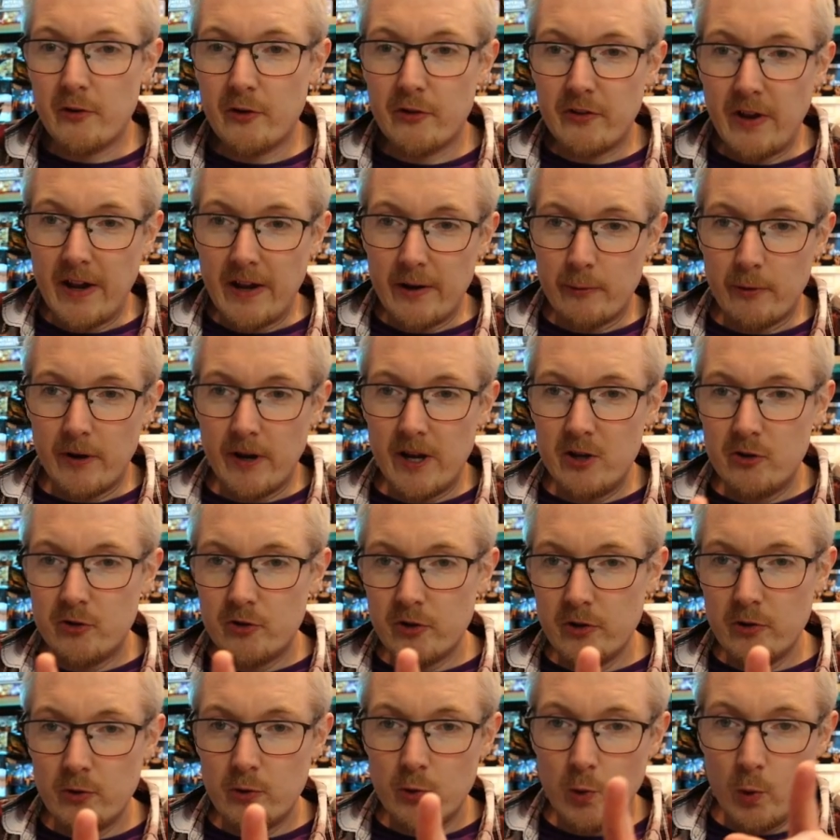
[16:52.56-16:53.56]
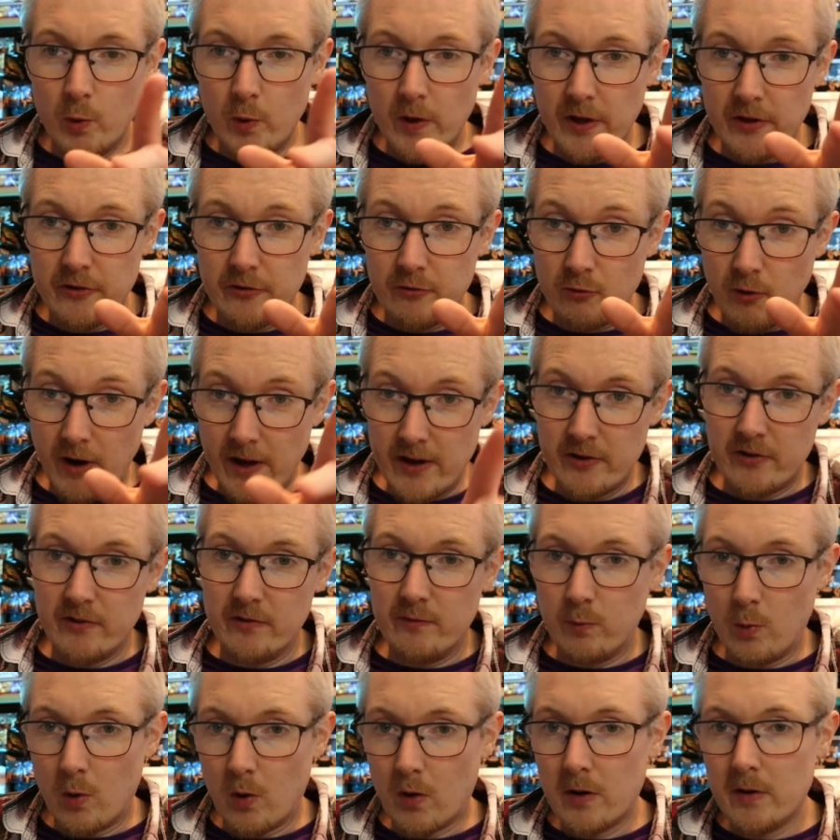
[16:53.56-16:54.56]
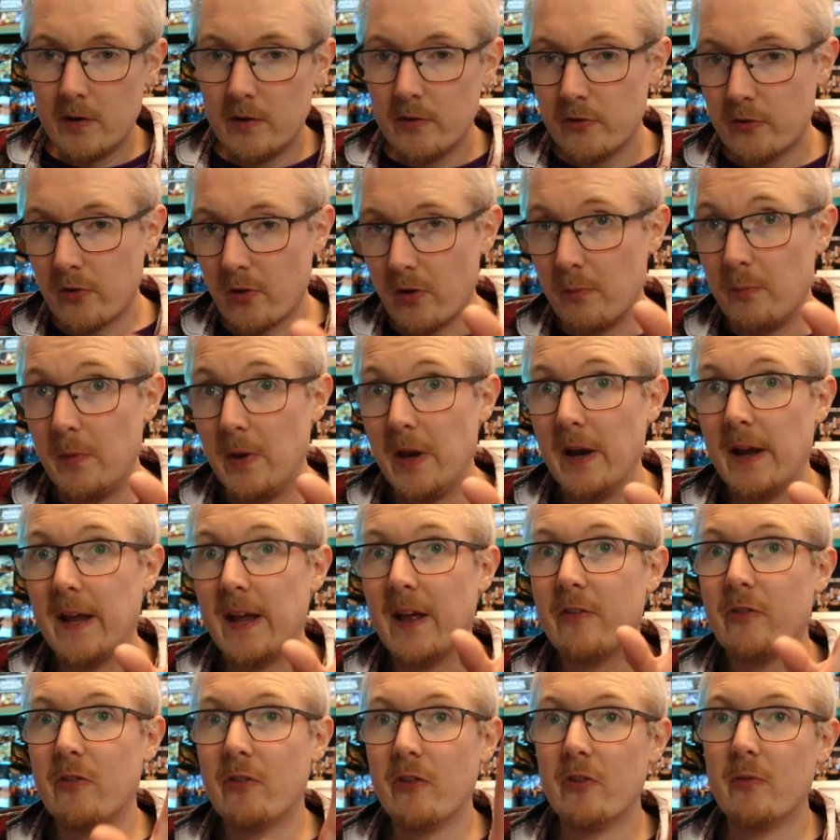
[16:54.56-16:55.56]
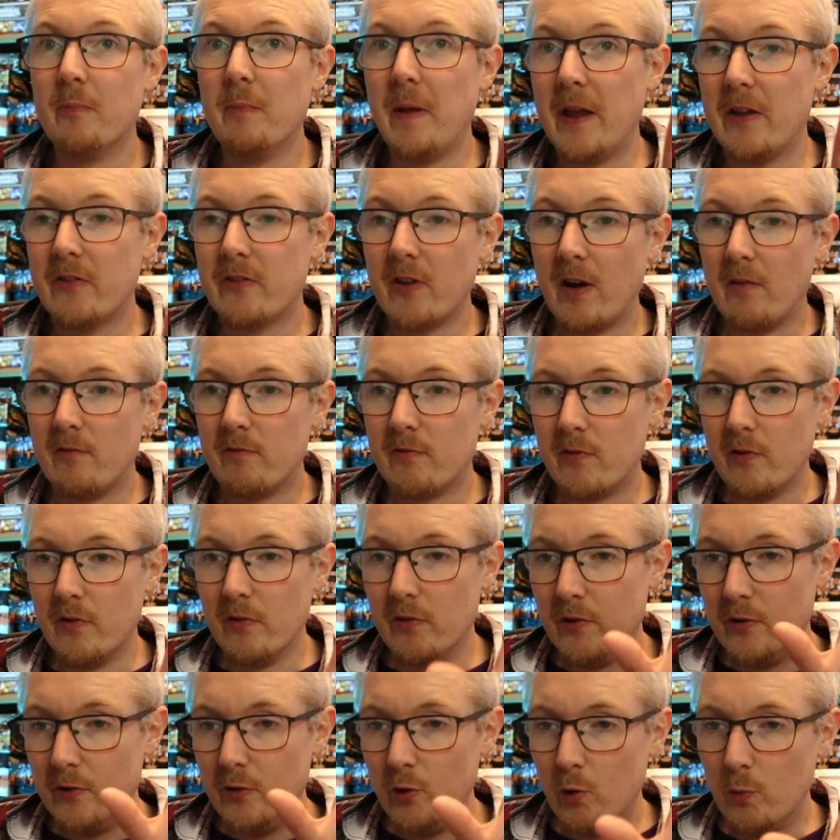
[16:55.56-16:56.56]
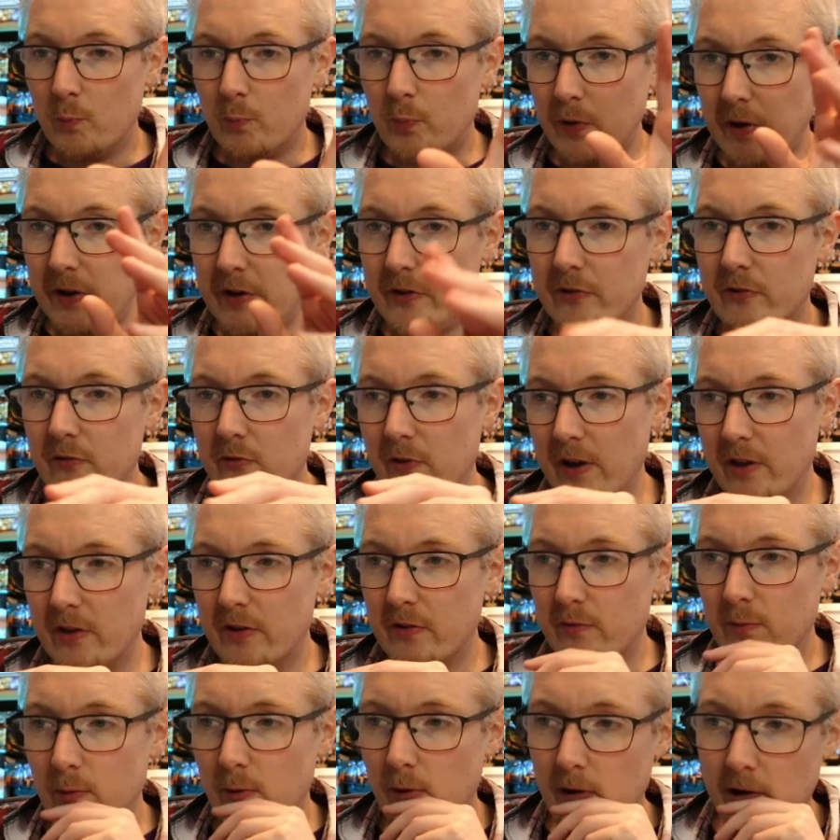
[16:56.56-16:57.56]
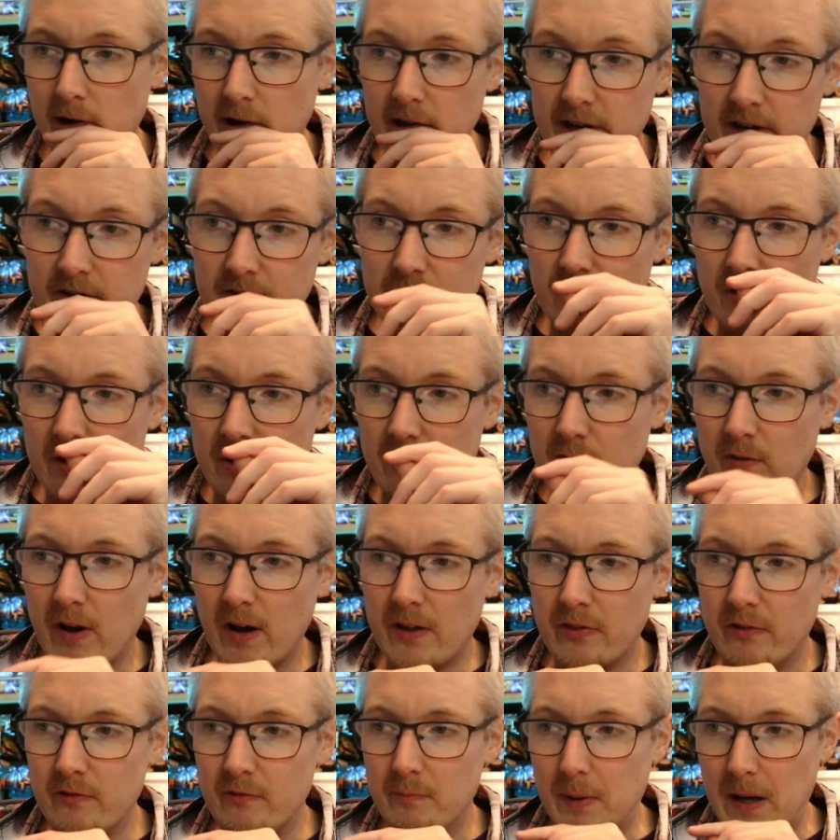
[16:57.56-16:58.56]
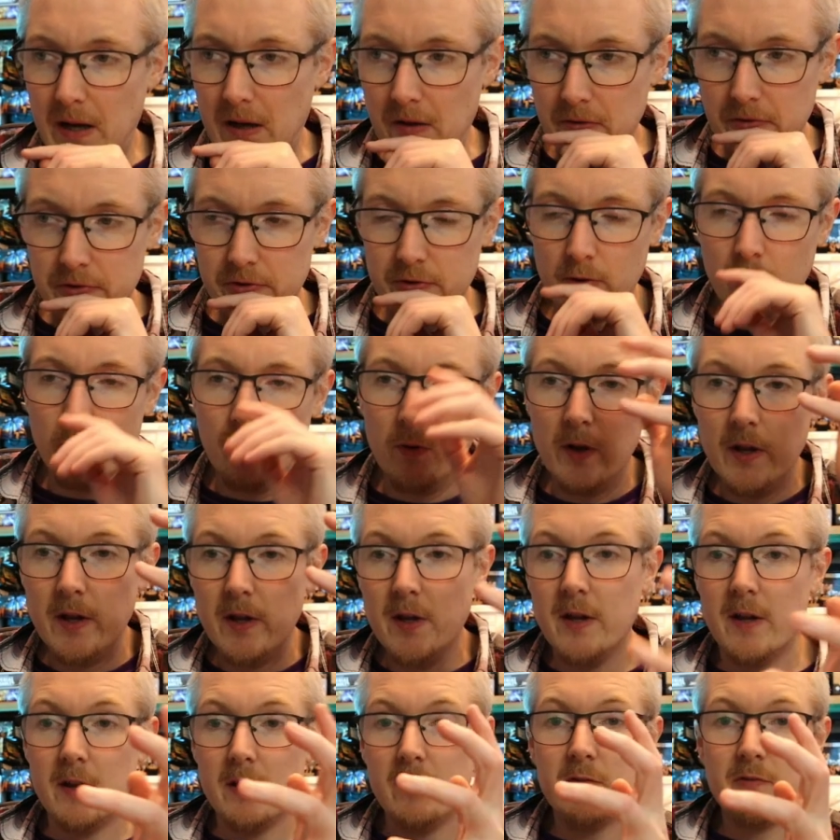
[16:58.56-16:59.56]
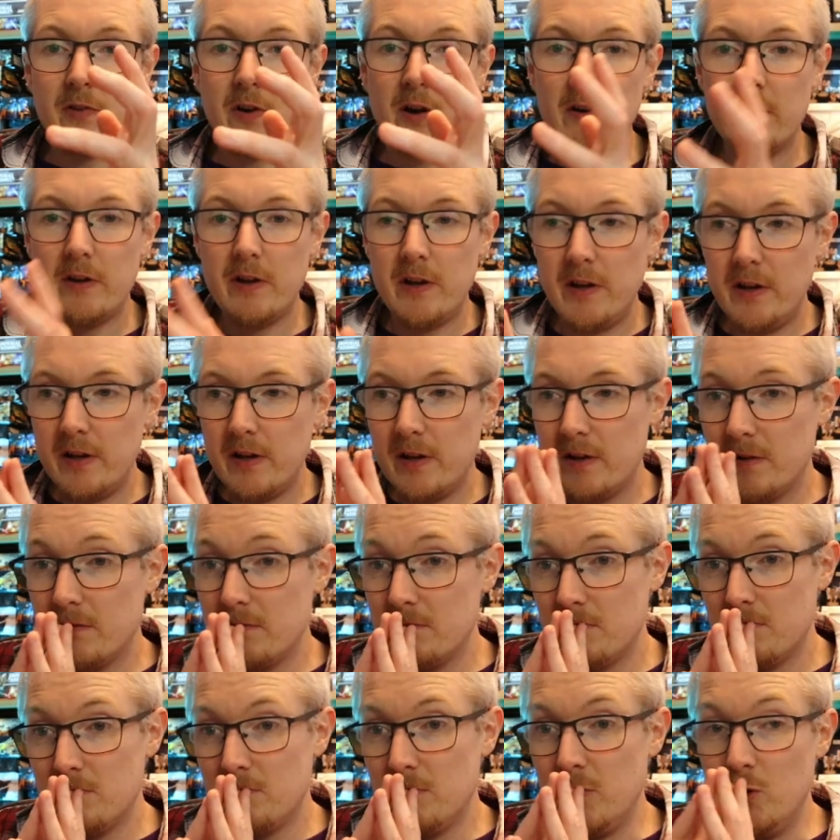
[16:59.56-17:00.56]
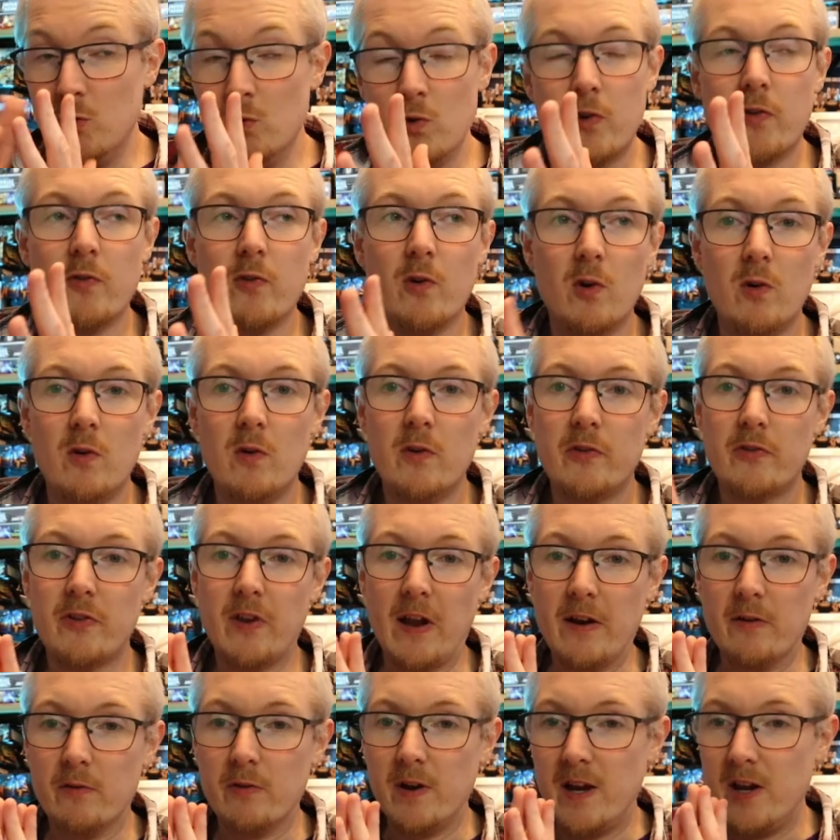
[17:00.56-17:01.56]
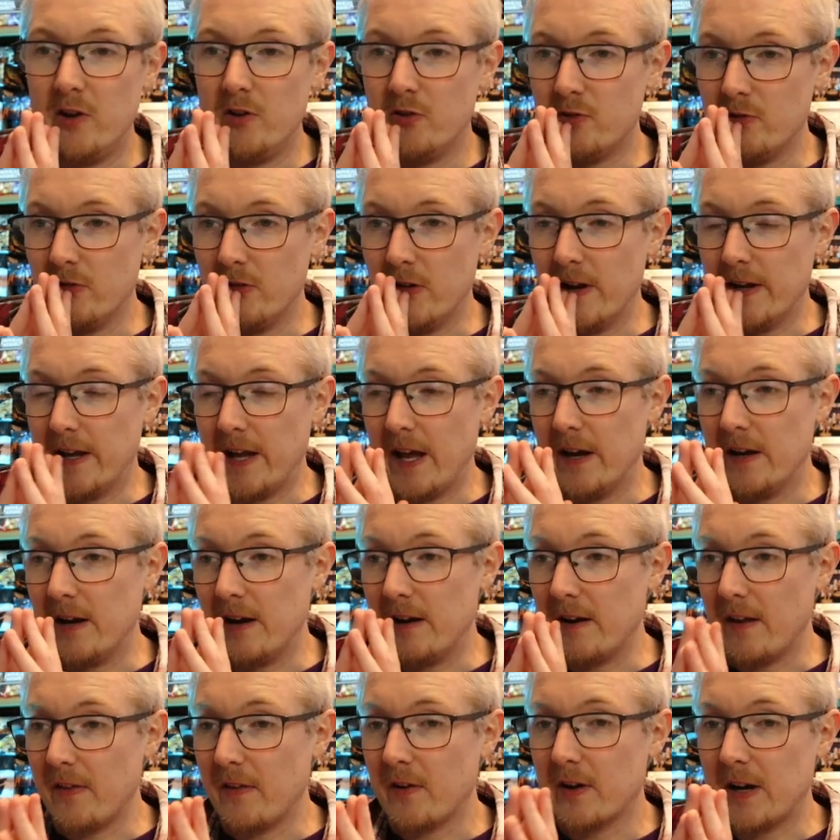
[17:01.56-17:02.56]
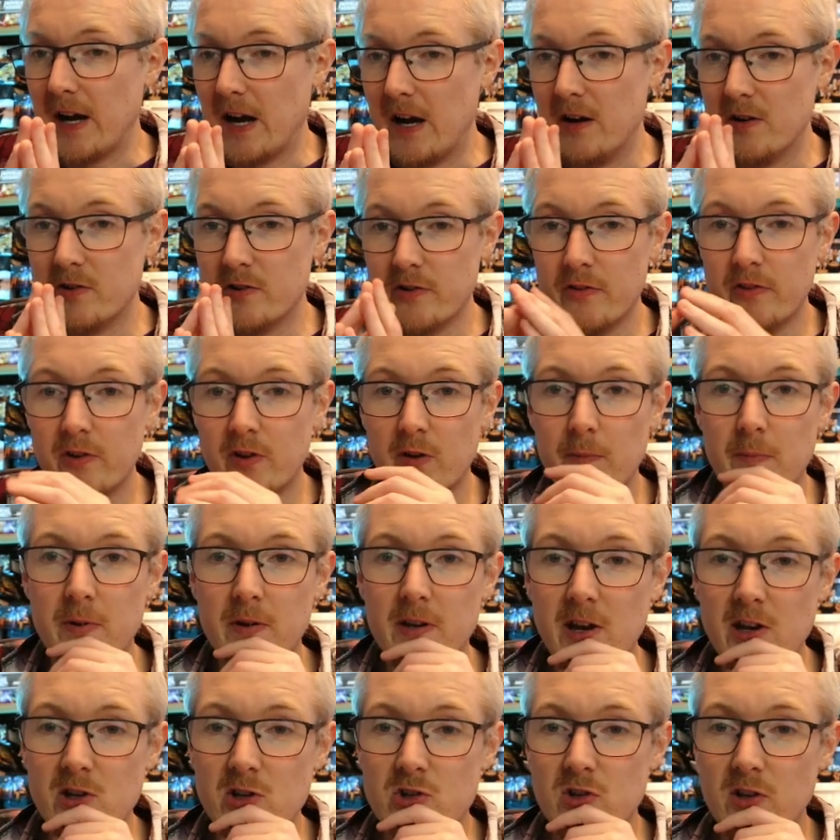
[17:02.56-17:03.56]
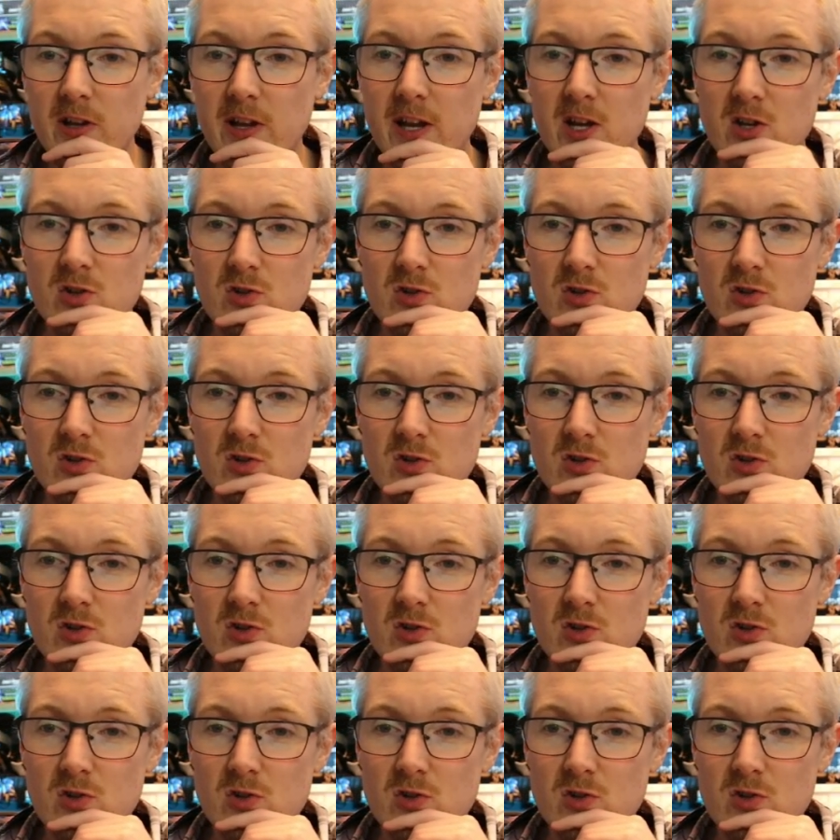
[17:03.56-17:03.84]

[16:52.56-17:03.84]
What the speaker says: our Sanguinary Ancient, who has Rites of War. So, I mean, I guess this makes up for the no priest Rites of War, and he's running Wrath of Baal. So, very useful Sanguinary Ancient. Again, another character that can potentially